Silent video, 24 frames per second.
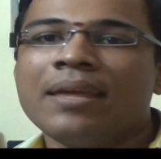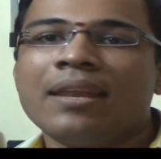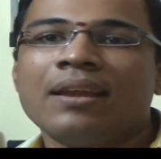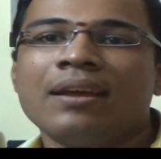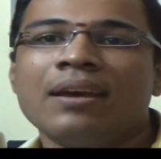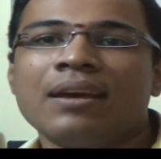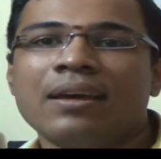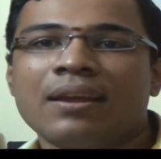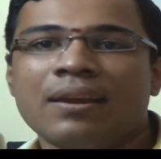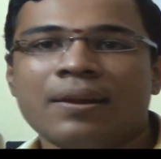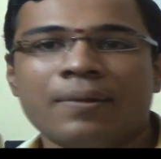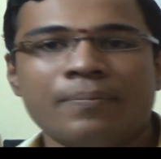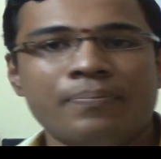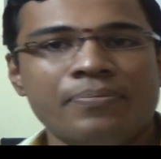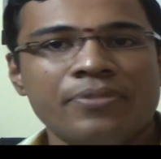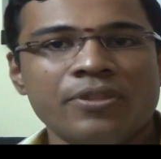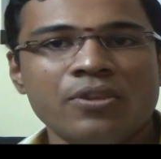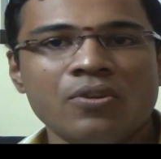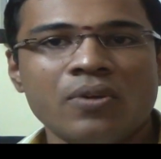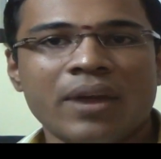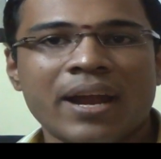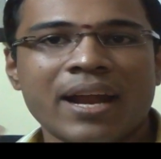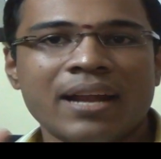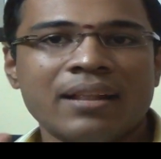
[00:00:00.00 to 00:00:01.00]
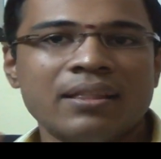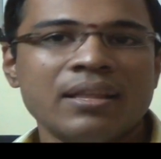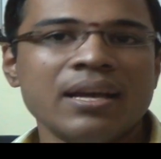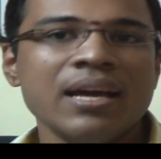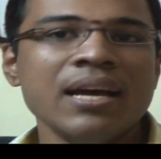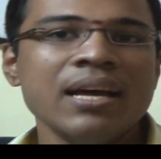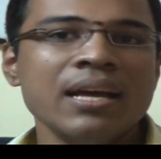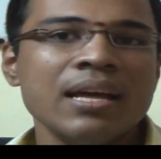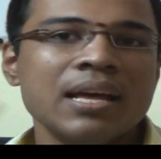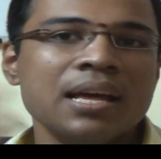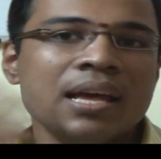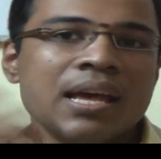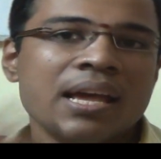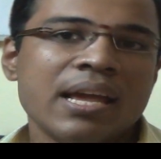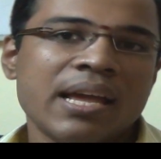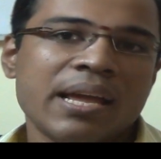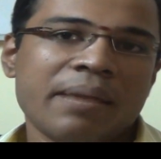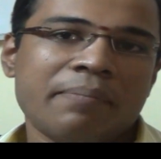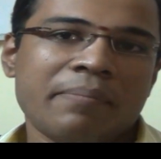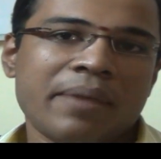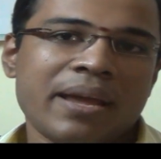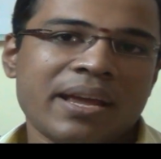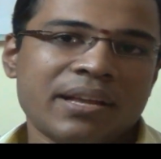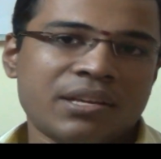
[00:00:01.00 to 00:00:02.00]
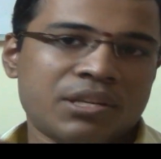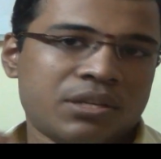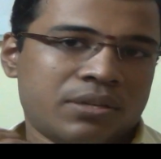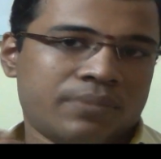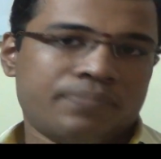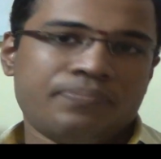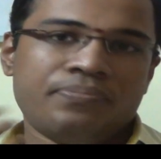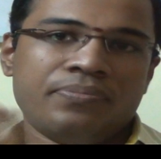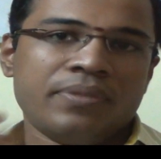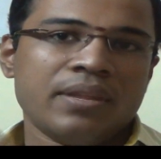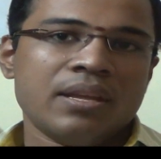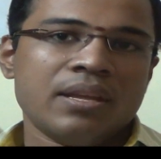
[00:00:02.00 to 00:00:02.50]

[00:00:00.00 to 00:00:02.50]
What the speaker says: mirror you get the image.